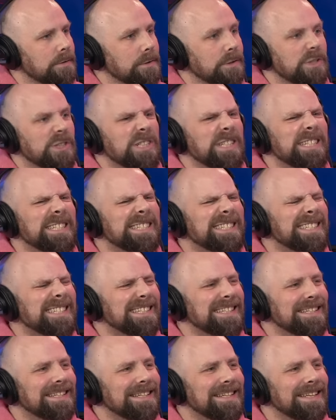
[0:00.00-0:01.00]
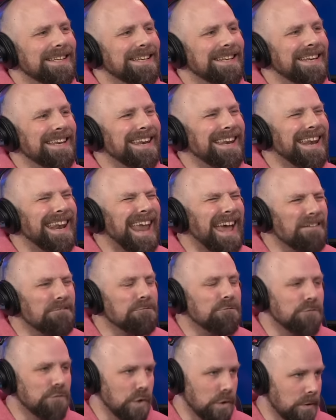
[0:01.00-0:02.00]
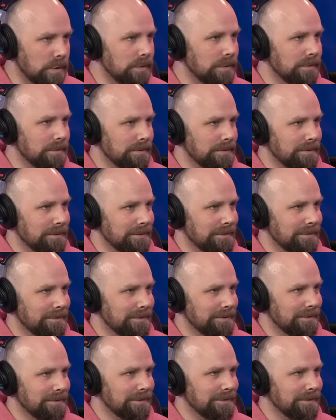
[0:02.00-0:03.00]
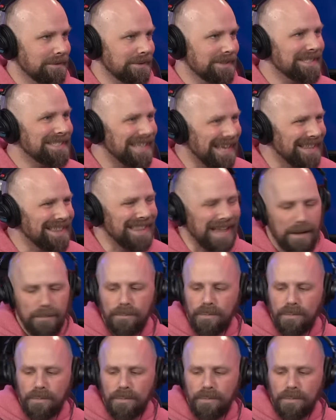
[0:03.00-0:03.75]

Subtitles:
She's never said that